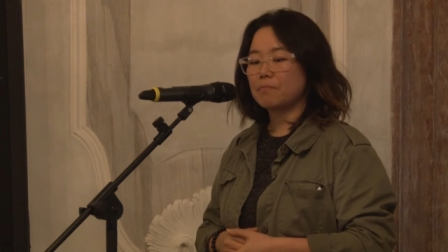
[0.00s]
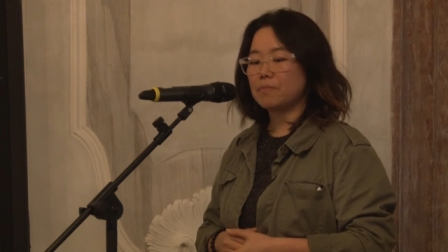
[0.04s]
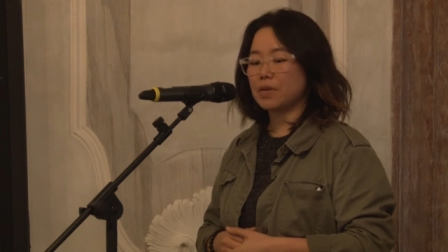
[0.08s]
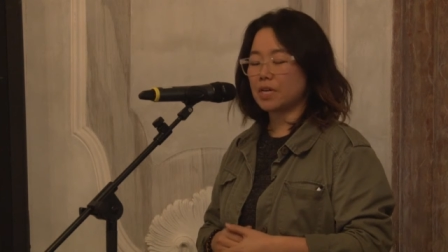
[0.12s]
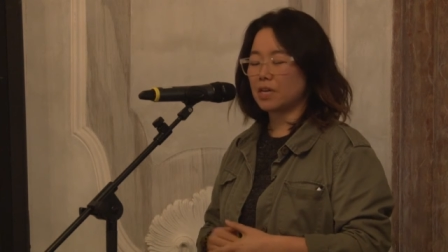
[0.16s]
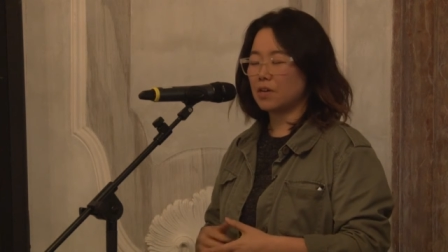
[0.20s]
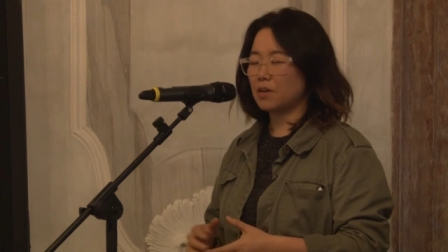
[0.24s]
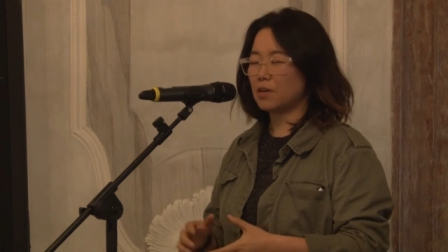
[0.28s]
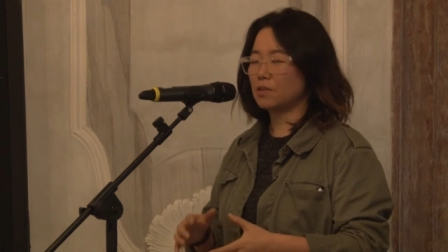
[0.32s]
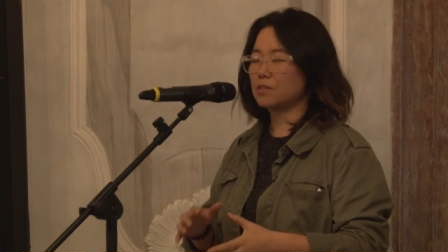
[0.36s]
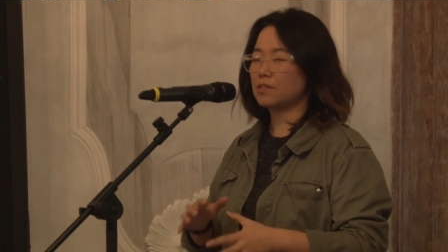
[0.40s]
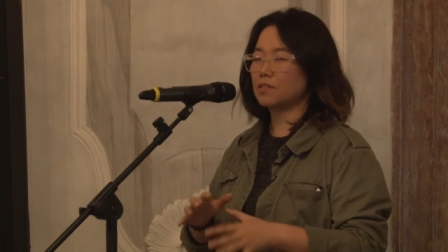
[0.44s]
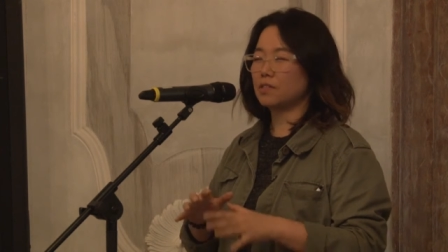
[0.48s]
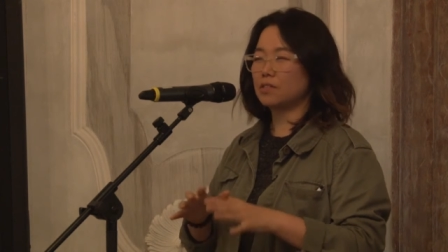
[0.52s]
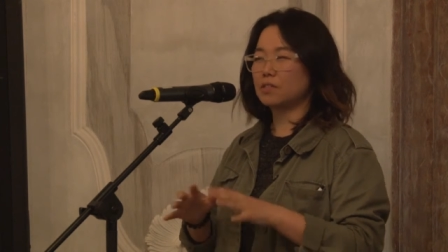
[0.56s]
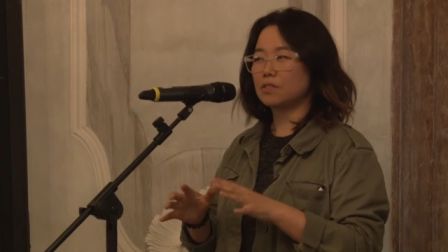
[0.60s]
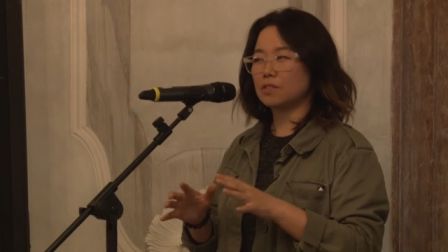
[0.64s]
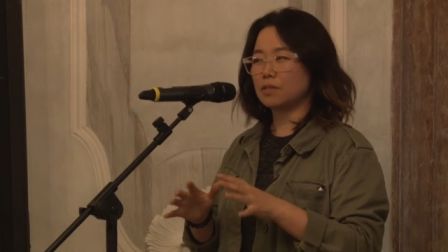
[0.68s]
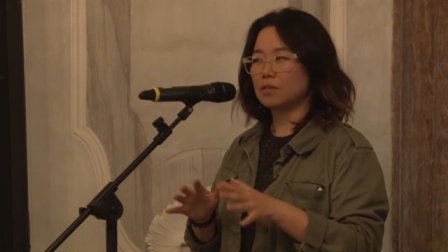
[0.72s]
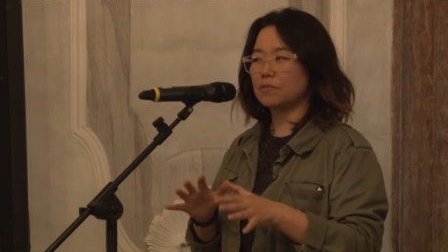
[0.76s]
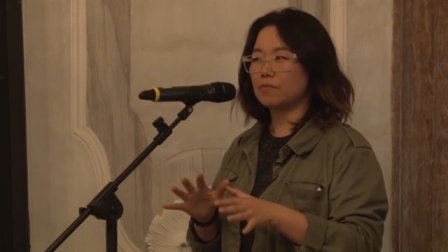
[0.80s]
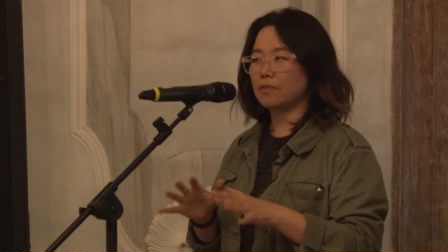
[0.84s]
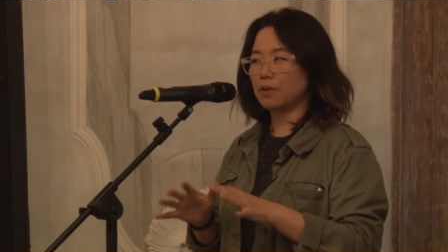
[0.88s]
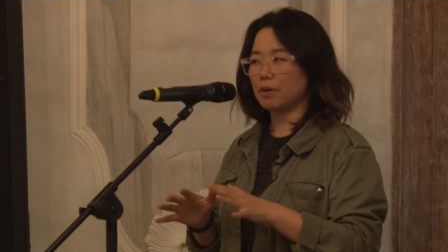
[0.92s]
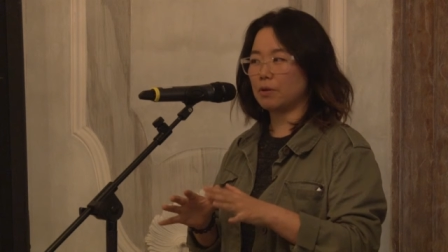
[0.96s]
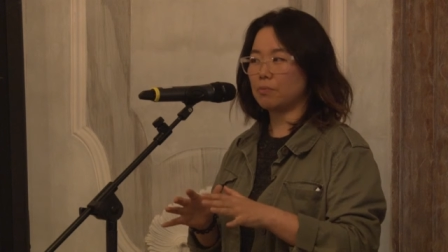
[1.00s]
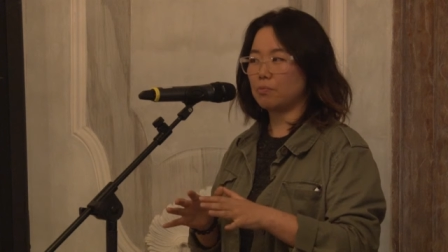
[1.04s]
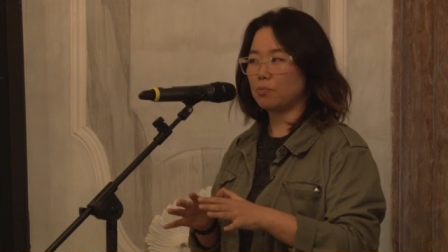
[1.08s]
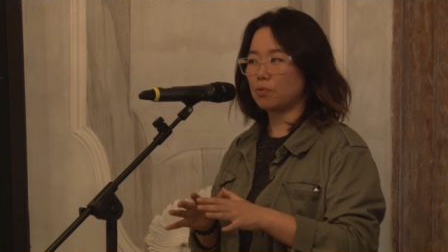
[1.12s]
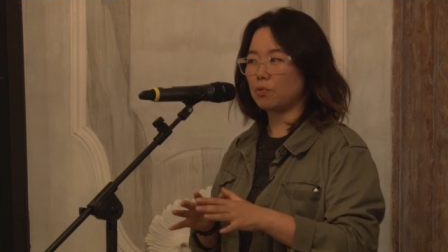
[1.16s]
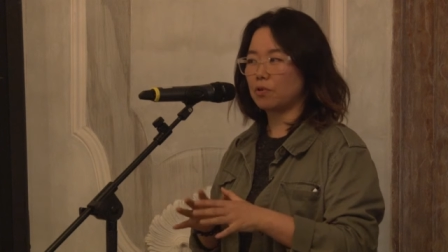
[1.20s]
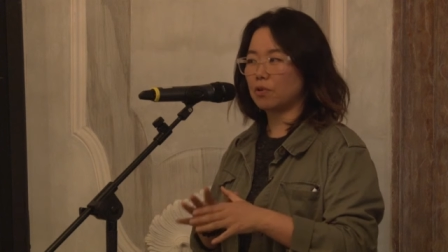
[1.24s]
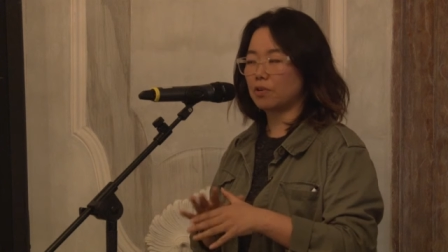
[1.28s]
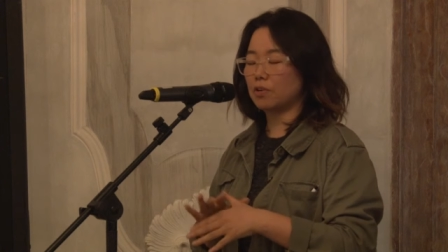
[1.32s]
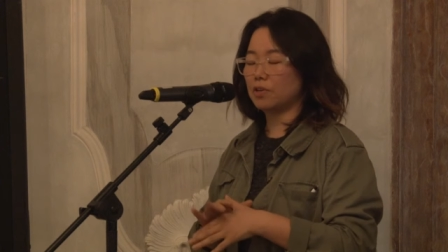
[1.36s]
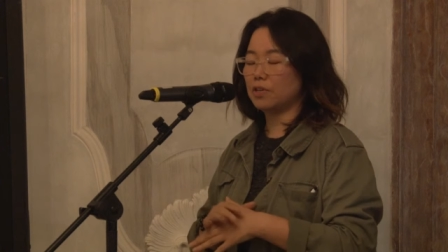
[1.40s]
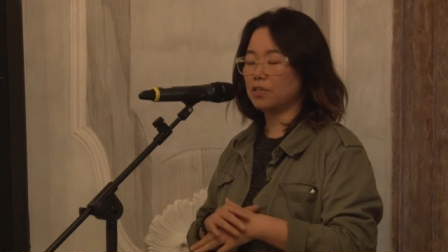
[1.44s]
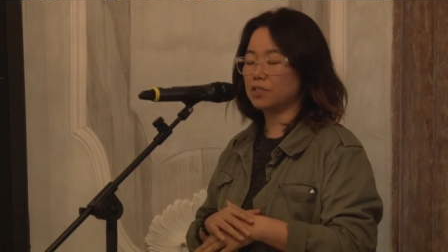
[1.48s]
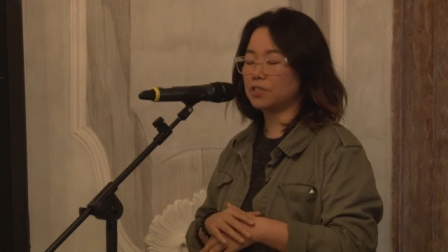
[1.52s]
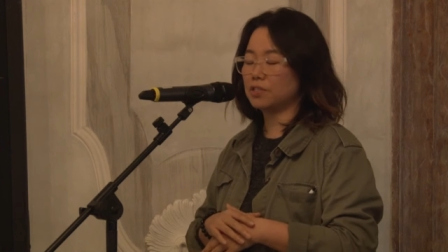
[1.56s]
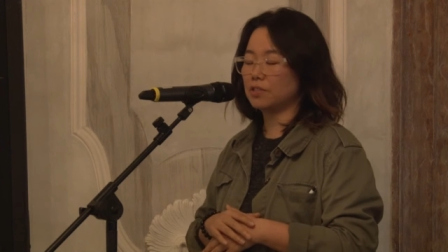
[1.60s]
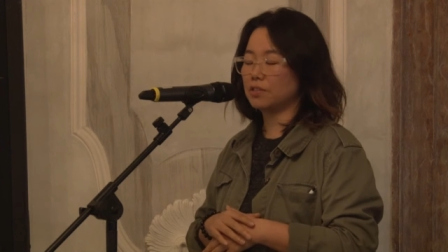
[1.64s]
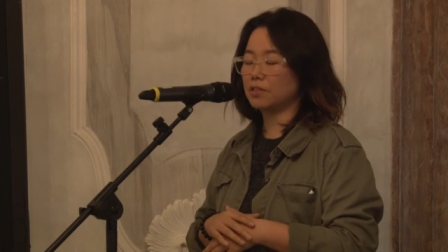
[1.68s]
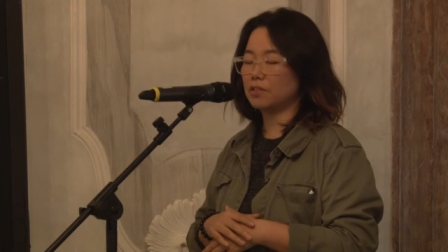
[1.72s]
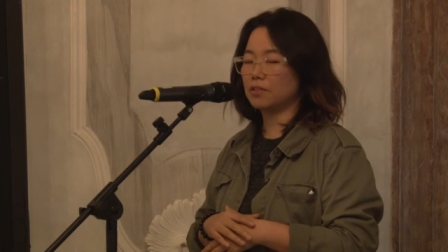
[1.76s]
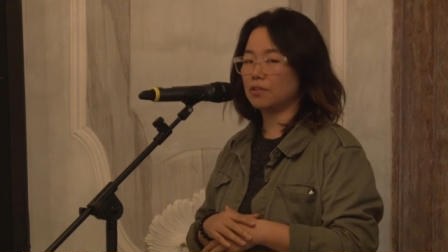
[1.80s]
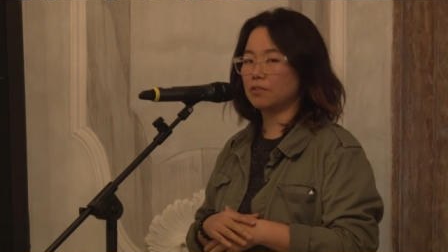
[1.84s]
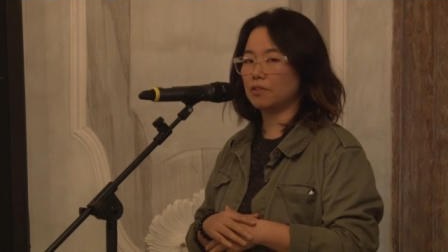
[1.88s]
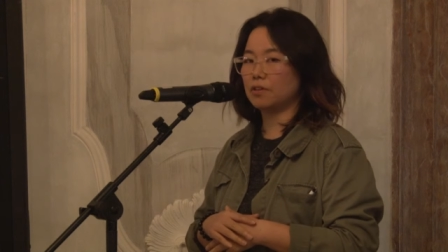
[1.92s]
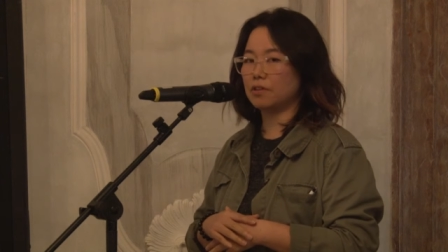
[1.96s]
because it's a very poor
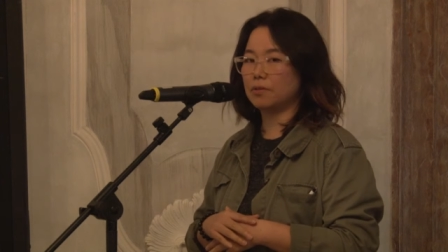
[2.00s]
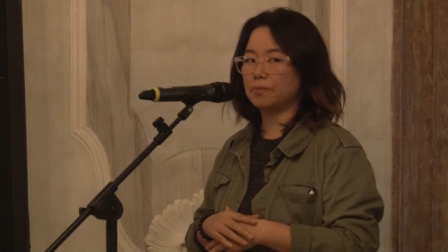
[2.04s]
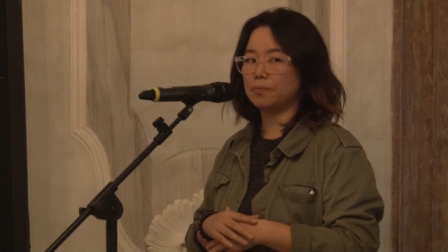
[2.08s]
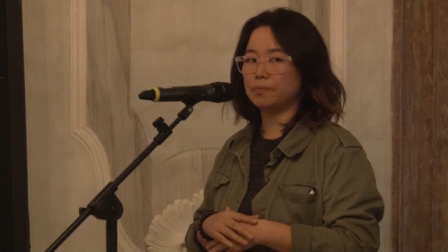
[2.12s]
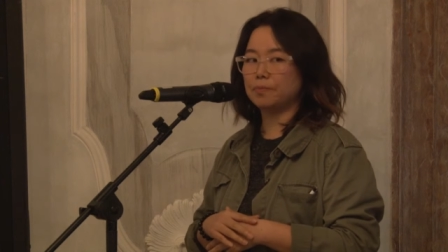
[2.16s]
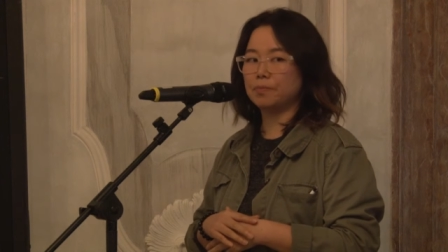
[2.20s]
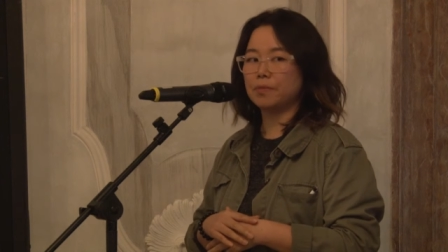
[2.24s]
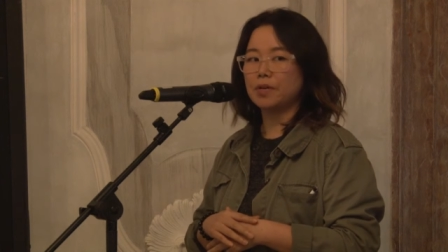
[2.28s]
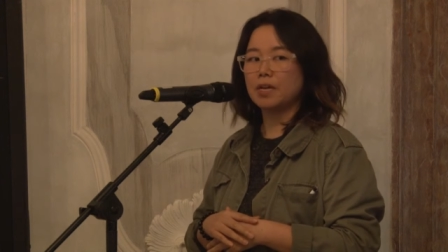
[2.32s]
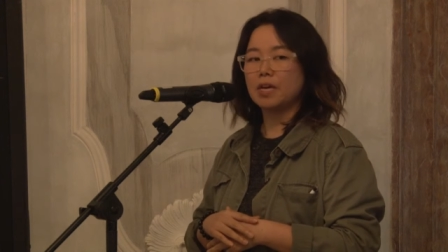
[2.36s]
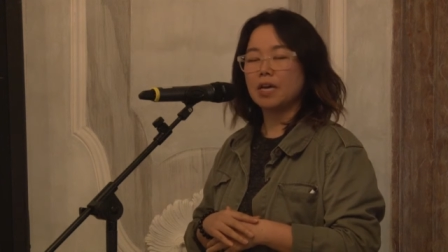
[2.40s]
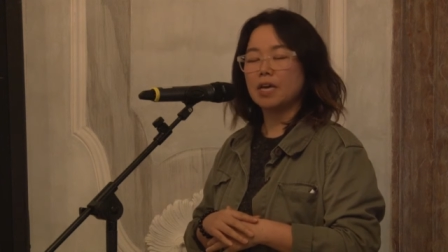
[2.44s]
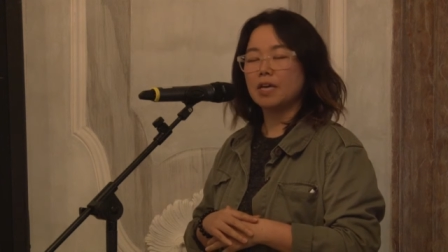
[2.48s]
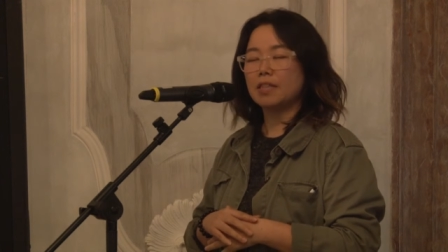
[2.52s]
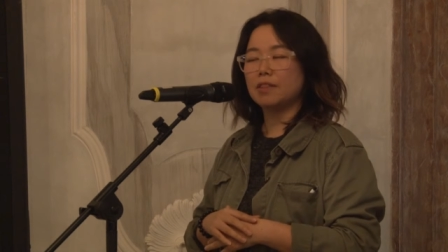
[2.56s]
condition, um,